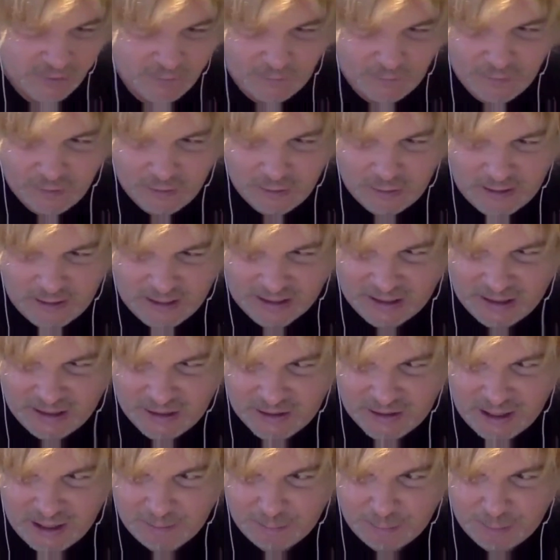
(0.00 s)
you feel like he's
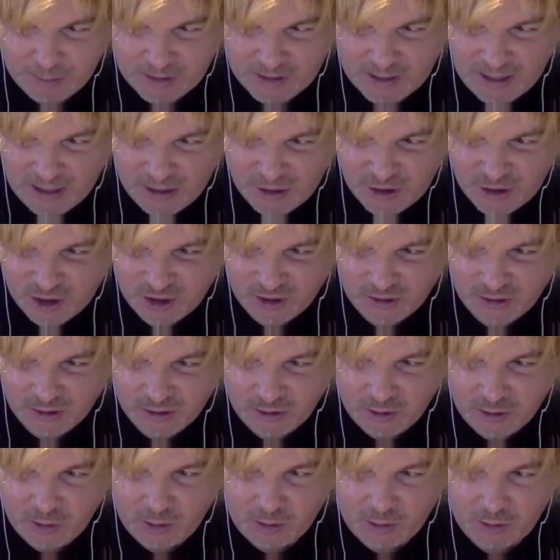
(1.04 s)
got potential,
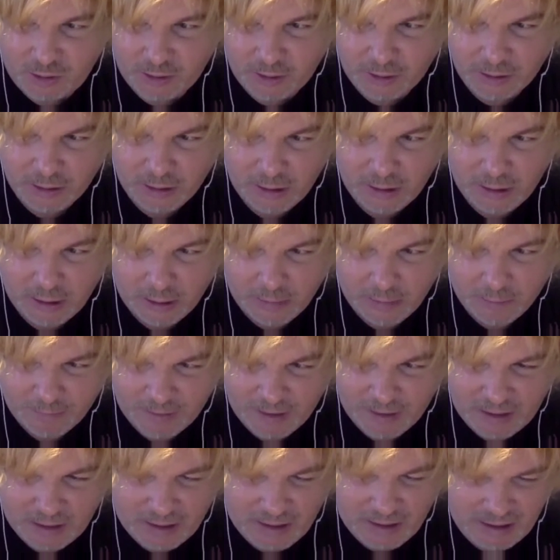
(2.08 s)
or
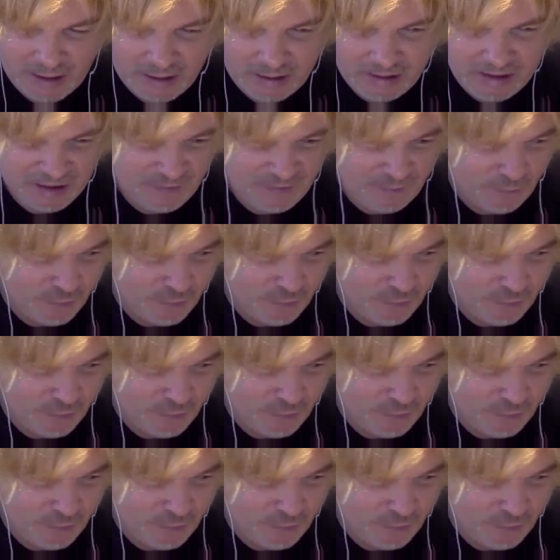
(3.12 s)
it